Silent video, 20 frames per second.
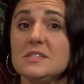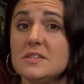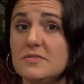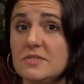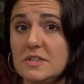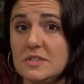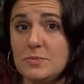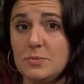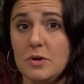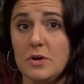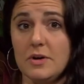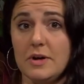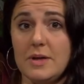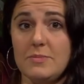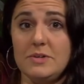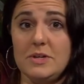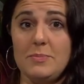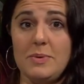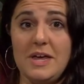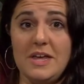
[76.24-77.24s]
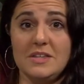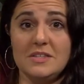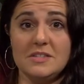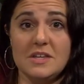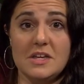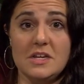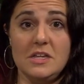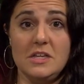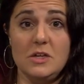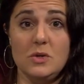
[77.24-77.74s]
of this program depends
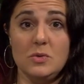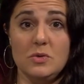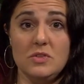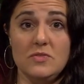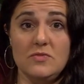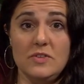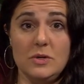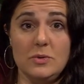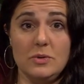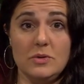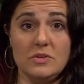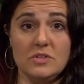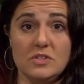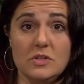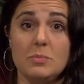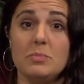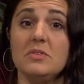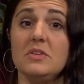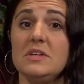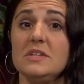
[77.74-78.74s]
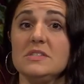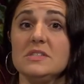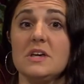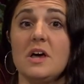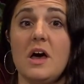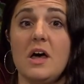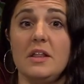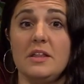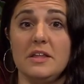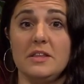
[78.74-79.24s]
on you, the viewer, so please
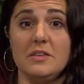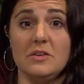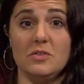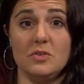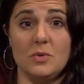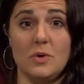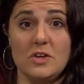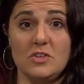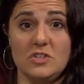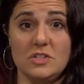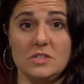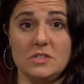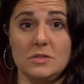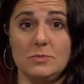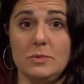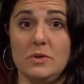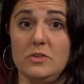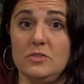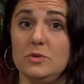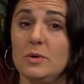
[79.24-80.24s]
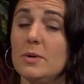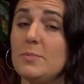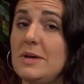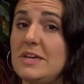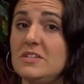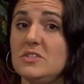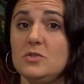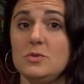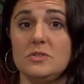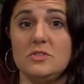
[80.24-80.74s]
call in those questions and we'll do our
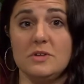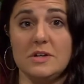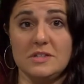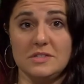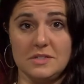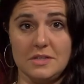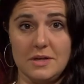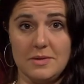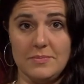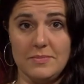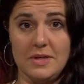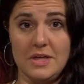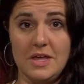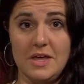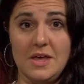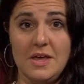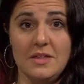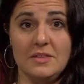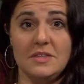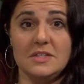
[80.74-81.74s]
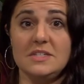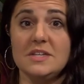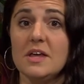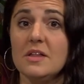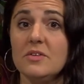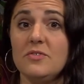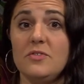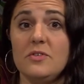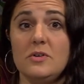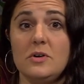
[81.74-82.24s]
best to address them. The
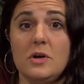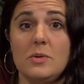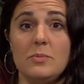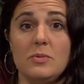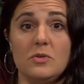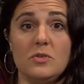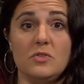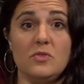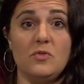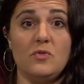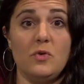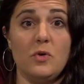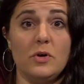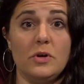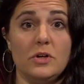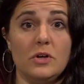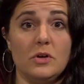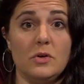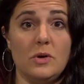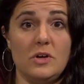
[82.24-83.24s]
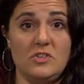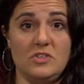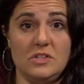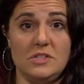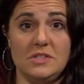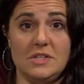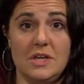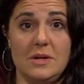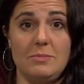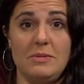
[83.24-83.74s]
telephone numbers for your
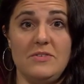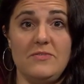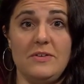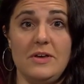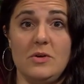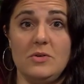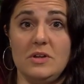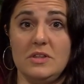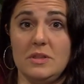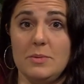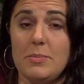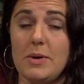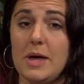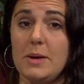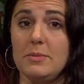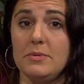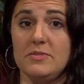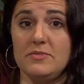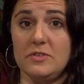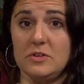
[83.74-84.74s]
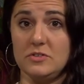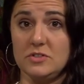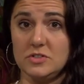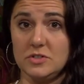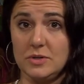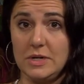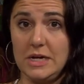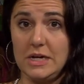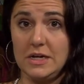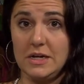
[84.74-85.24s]
questions can be found at the bottom of your
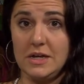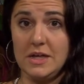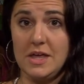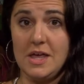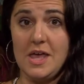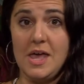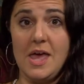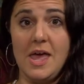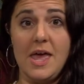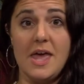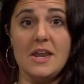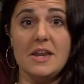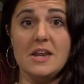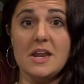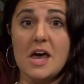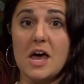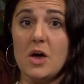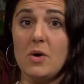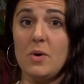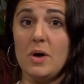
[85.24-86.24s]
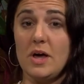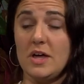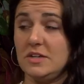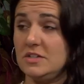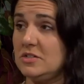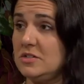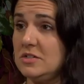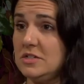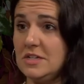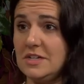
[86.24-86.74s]
screen. And now on
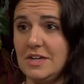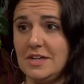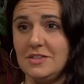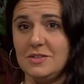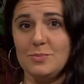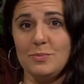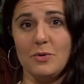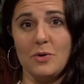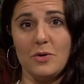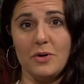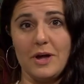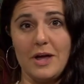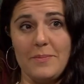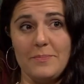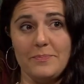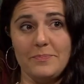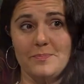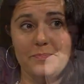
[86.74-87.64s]
to tonight's program.